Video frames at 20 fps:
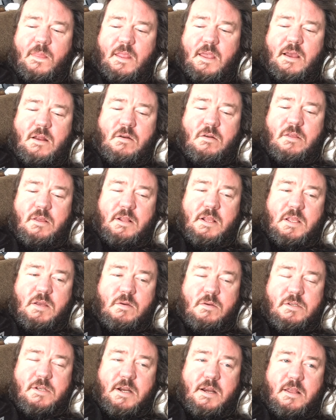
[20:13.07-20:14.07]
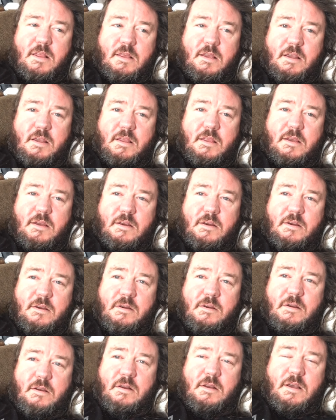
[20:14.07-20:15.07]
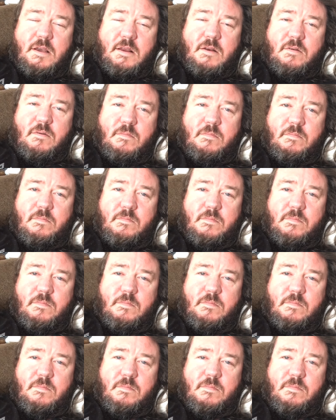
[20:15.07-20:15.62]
I don't think there was anything in there, and I don't.